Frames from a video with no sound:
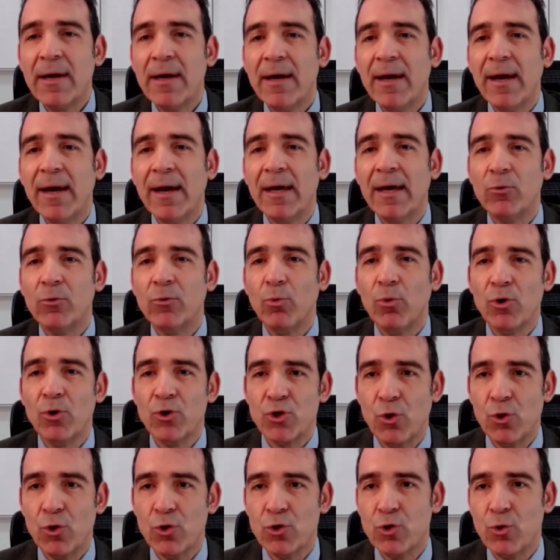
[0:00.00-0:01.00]
and was
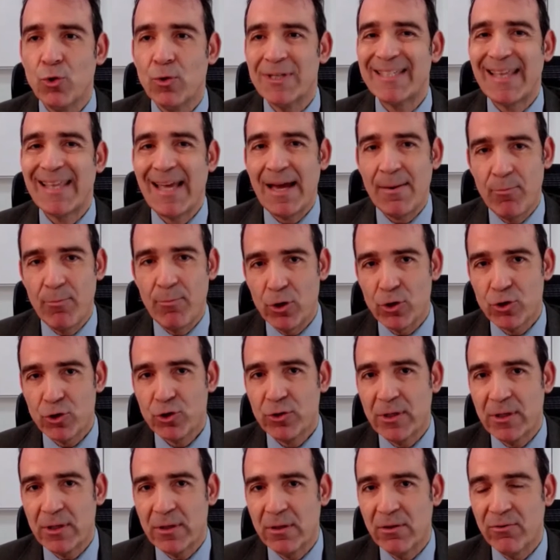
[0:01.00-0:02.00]
also established
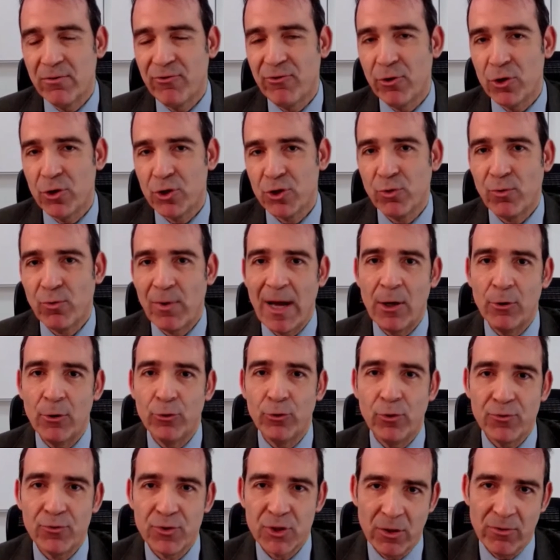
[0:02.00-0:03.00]
in the first round
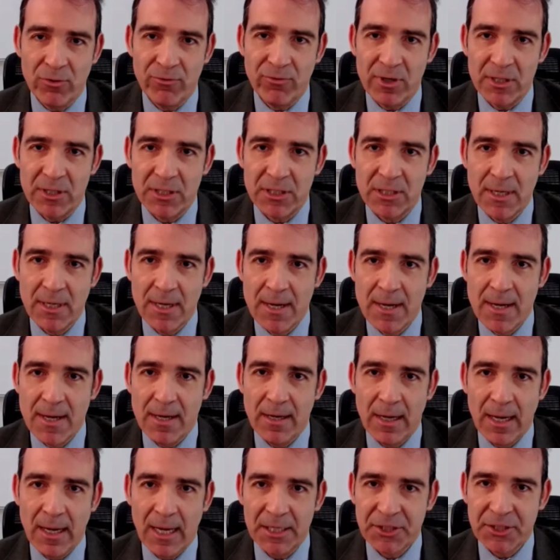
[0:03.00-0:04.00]
of surveys
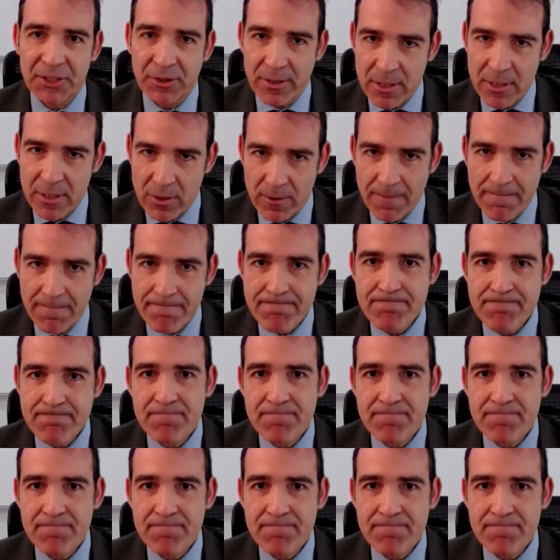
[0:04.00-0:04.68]
last year